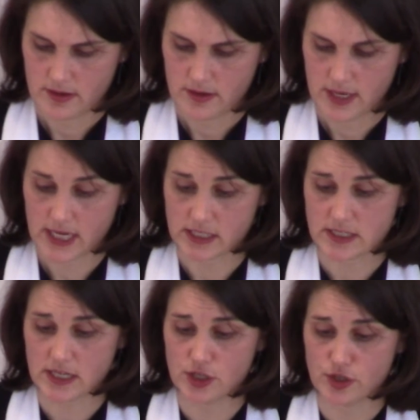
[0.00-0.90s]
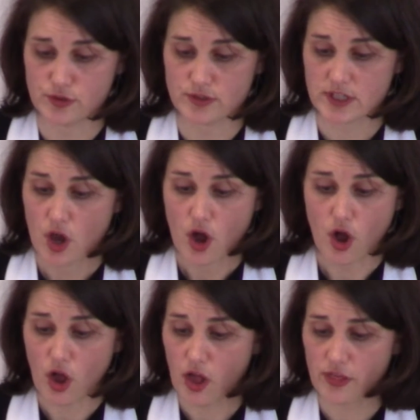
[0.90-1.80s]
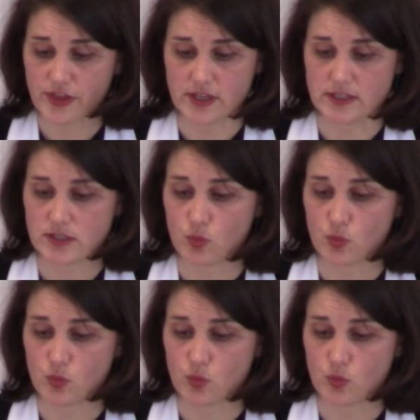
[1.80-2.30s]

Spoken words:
He continues, all this